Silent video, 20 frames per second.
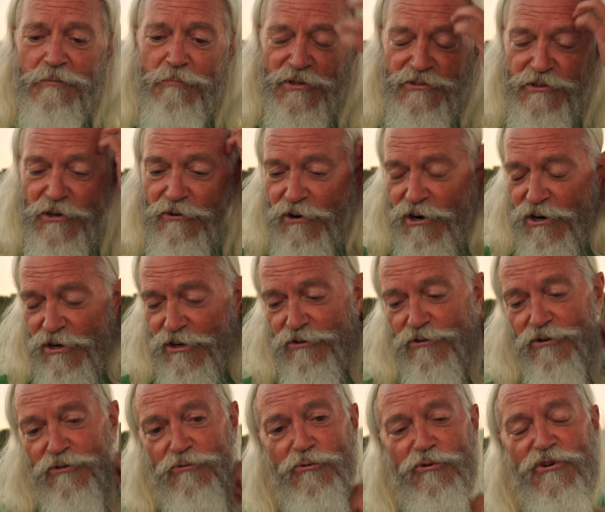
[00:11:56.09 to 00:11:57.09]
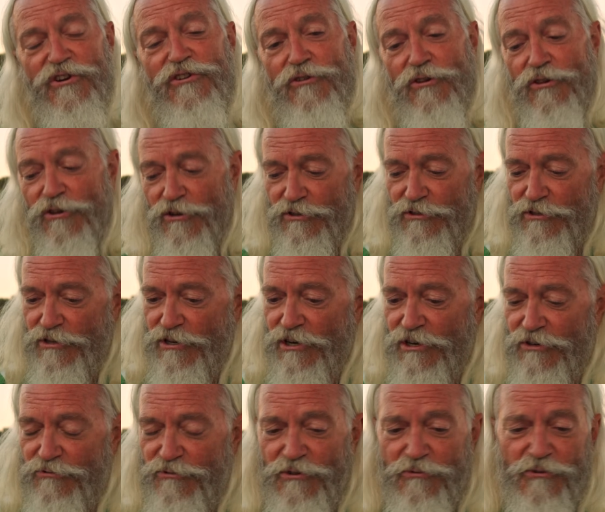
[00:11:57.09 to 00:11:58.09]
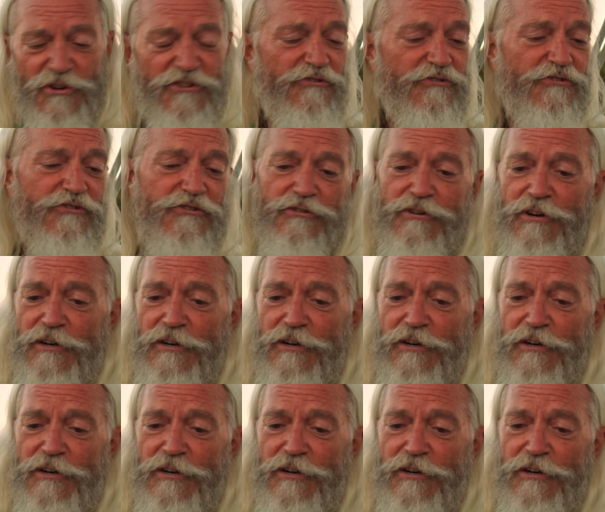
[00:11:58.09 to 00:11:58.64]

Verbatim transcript: But there are real, uh, real reasons.